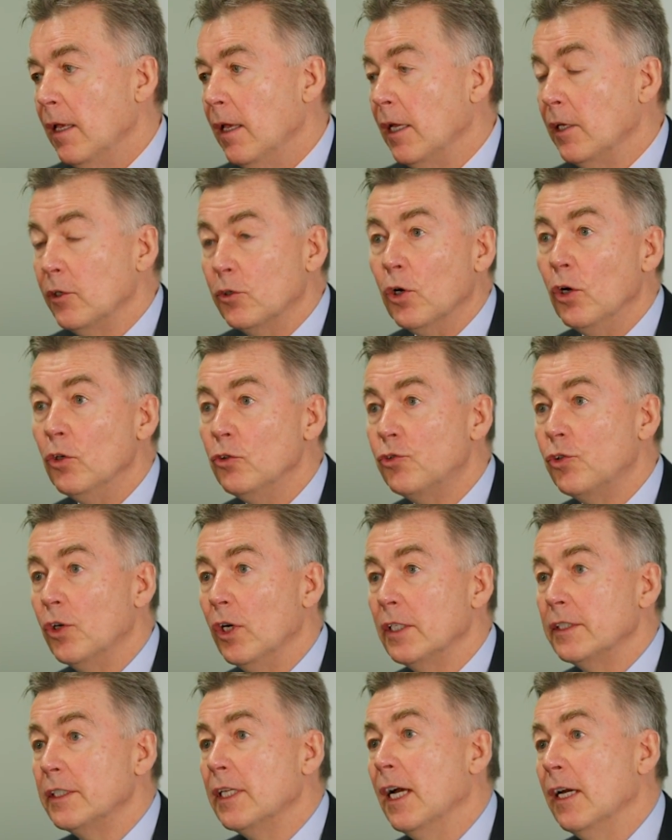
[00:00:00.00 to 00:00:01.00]
In
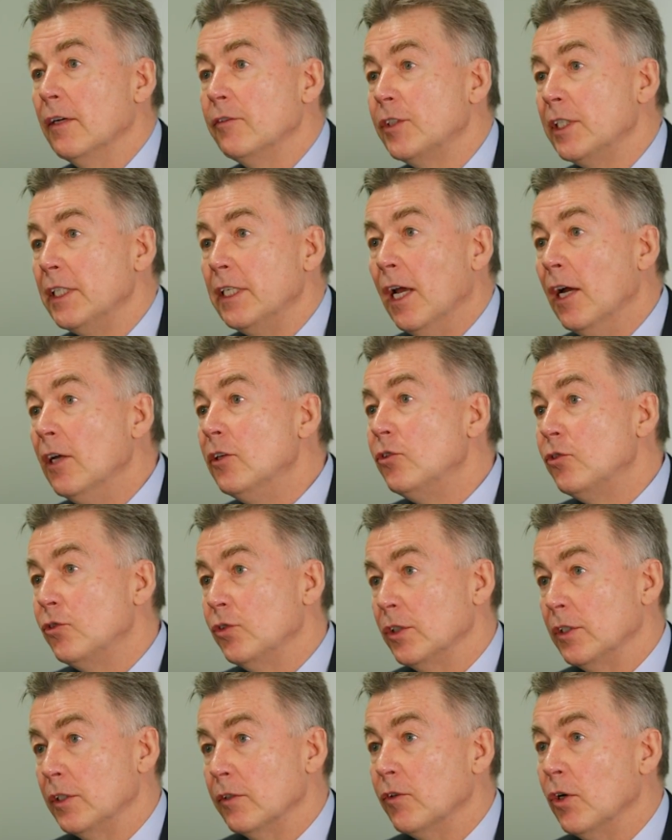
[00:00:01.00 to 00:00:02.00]
contrast, I've seen
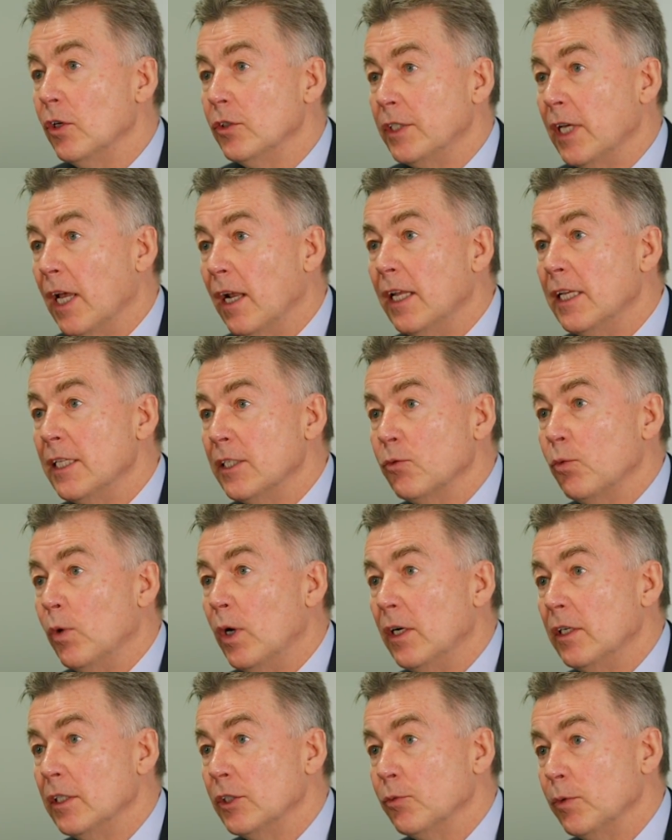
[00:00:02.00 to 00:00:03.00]
hundreds of contact lens
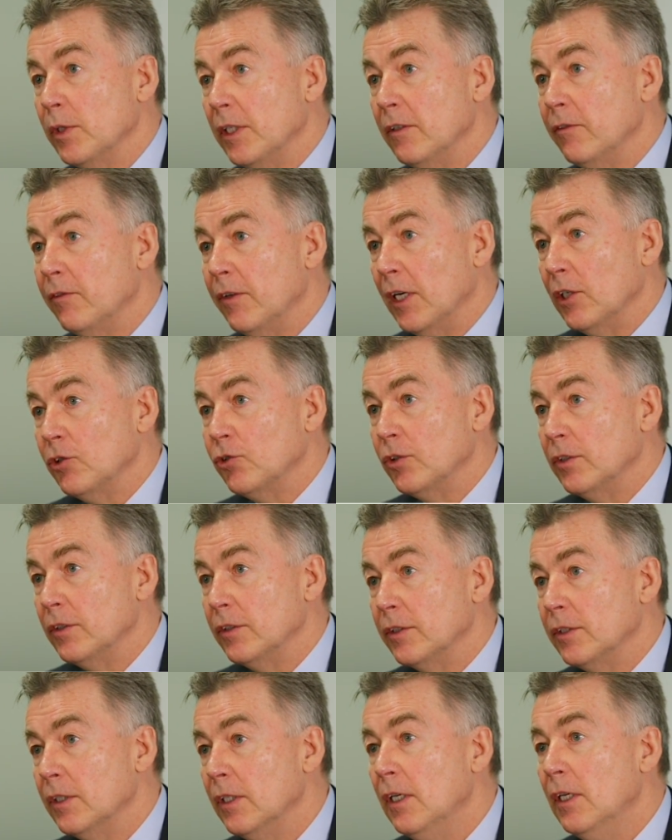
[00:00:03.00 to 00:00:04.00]
wearers with
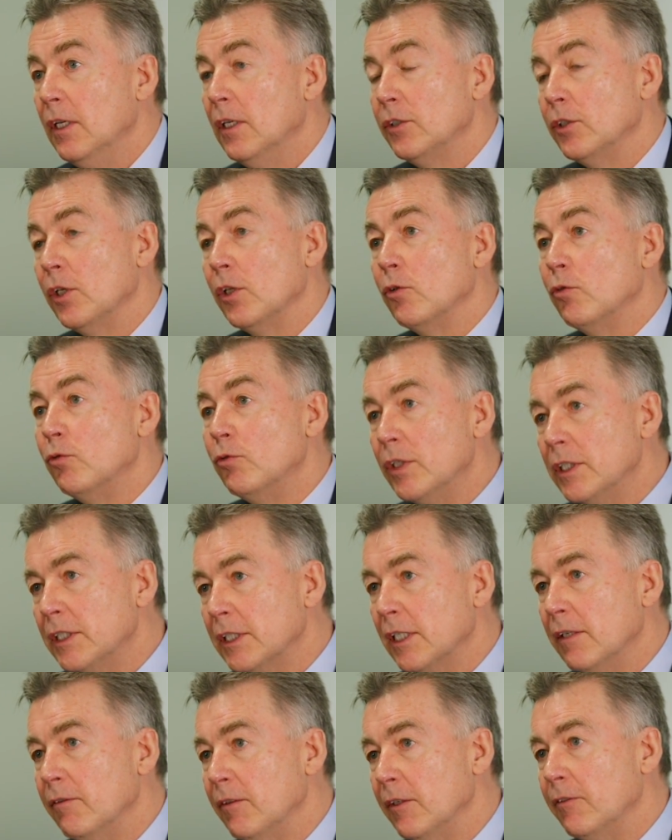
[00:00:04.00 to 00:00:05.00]
infections. So the
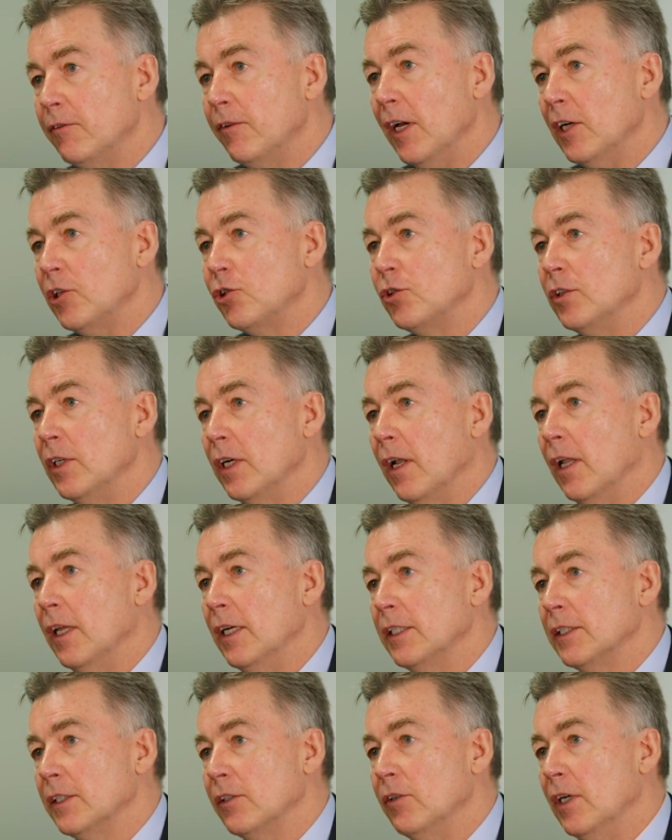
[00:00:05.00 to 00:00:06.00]
risk of infection in
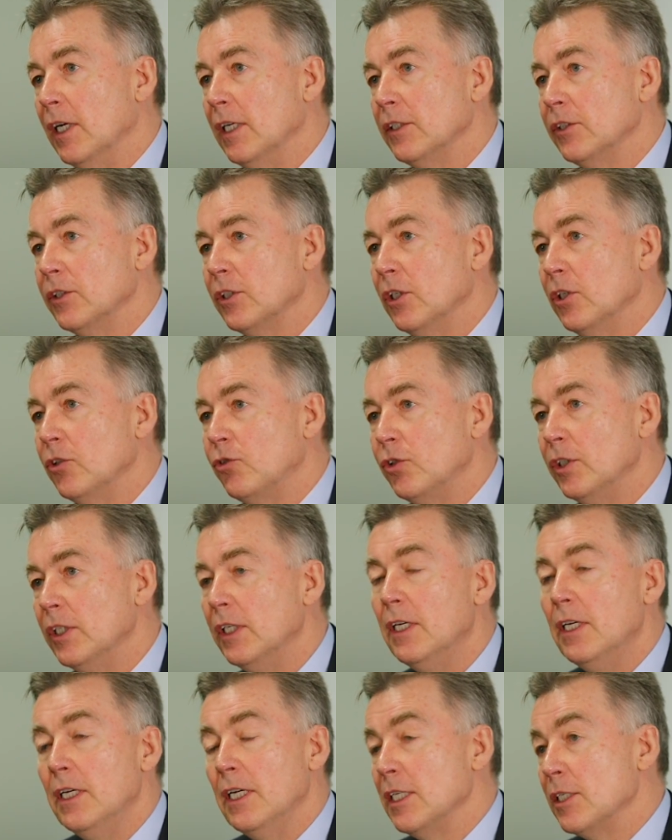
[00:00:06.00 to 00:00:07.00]
laser eye surgery
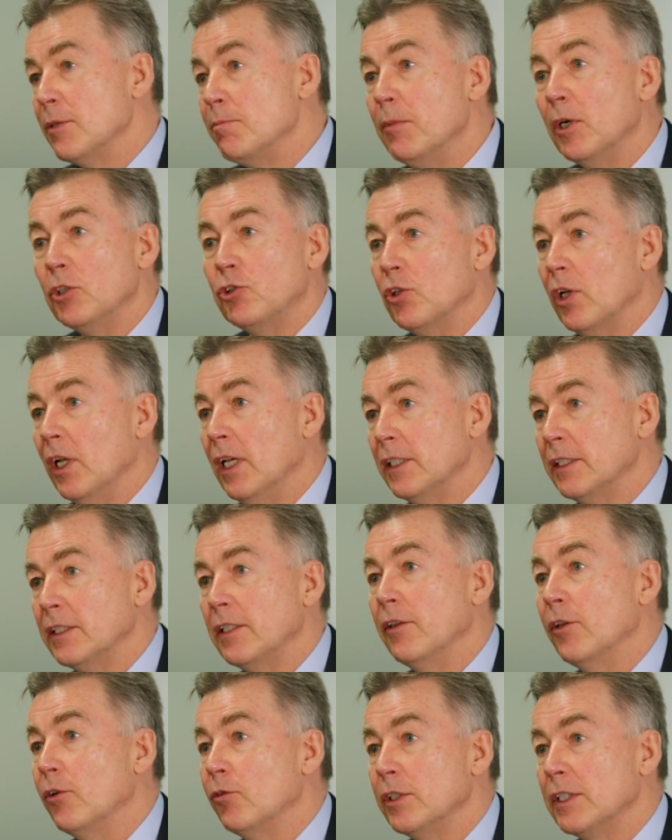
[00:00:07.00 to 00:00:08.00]
is much less
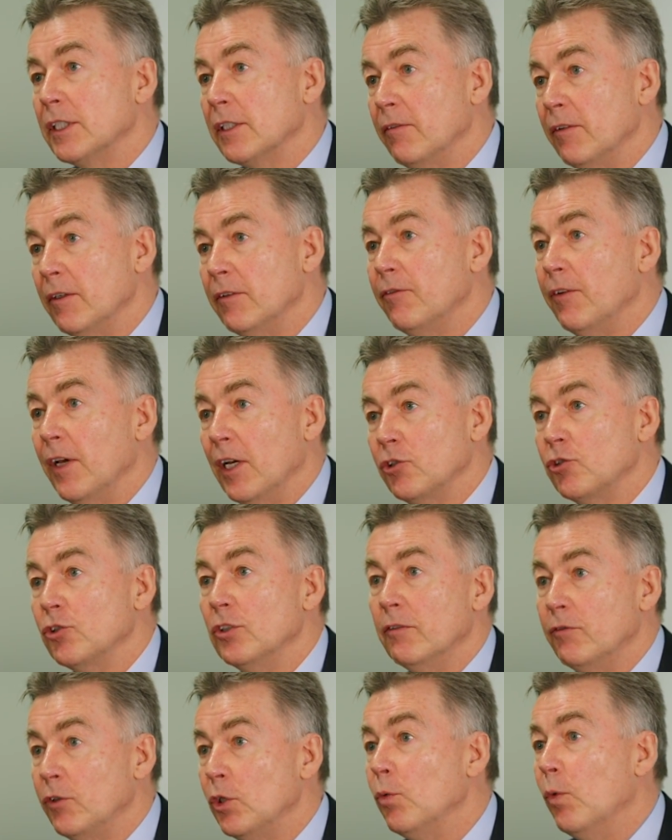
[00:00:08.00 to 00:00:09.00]
than the risk of infection
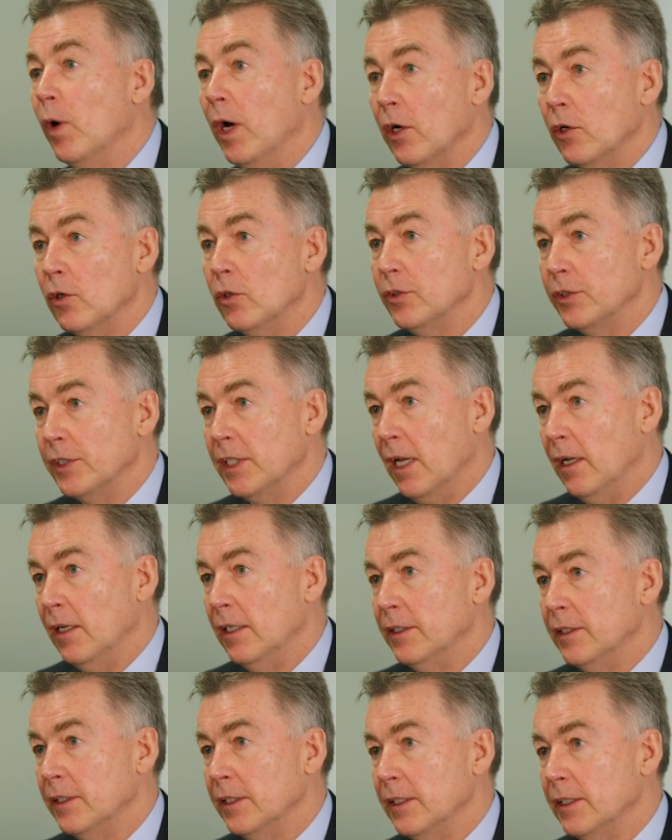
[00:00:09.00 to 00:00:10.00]
if you wear contact
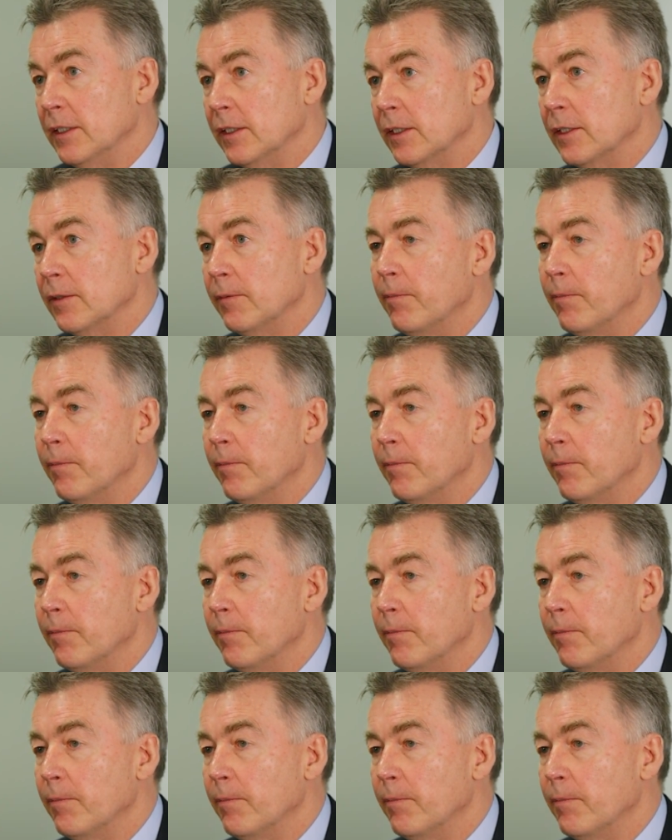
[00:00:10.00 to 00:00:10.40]
lenses.